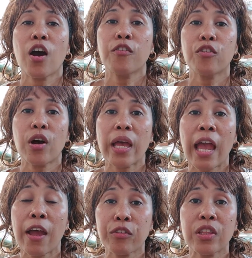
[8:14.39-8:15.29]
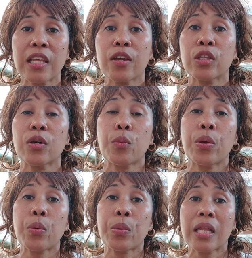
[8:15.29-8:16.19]
of everything that
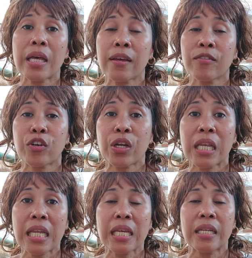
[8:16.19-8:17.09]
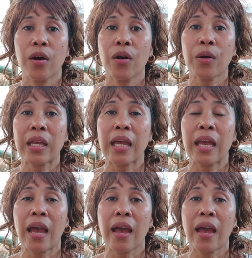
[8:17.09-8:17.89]
we will ever need, okay?